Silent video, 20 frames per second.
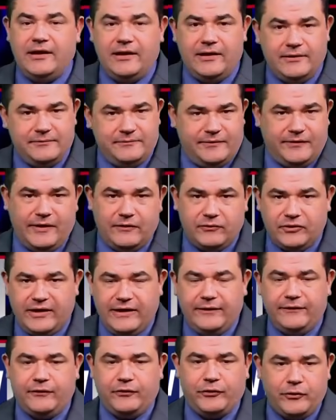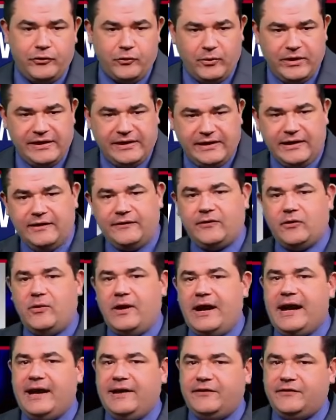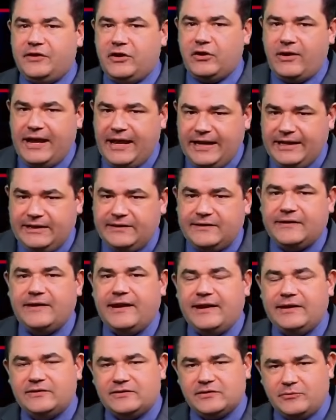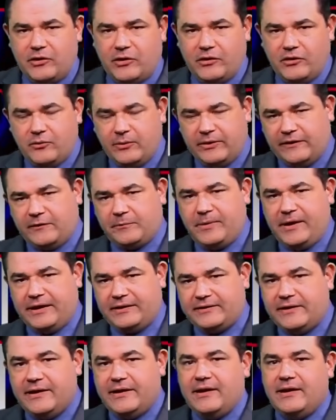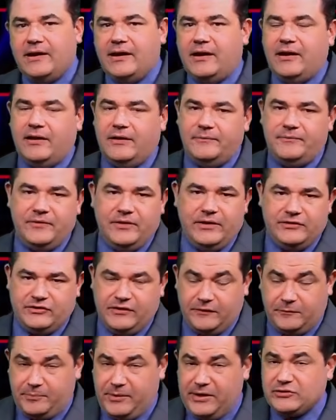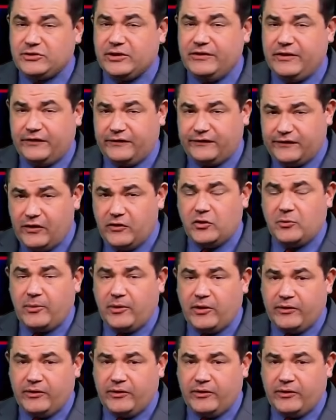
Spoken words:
several days and through the weekend. So highs near 80 today and tomorrow. We expect, especially in the southern part of